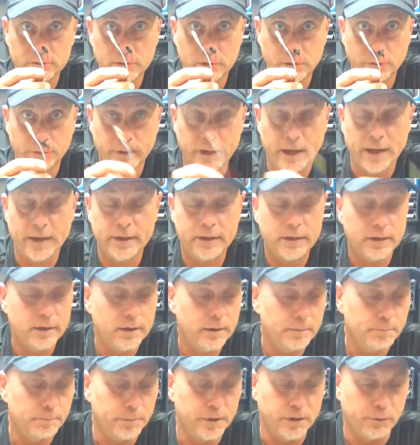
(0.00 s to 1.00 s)
okay?
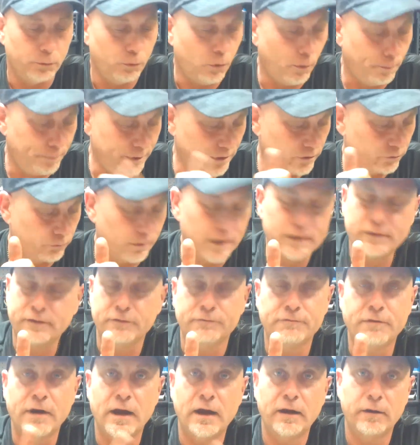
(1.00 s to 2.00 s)
But it won't be the
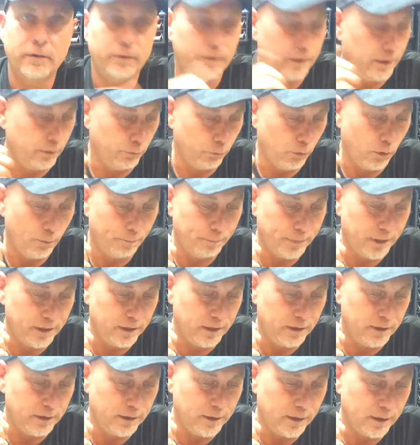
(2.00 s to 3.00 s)
rectifier. It won't
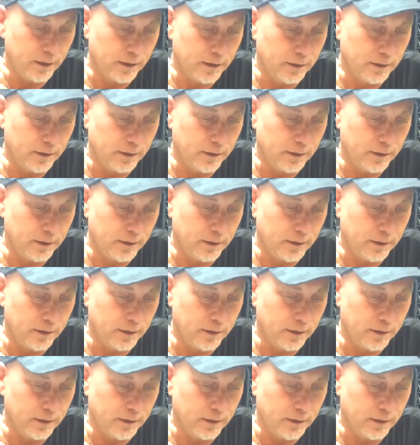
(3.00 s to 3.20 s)
be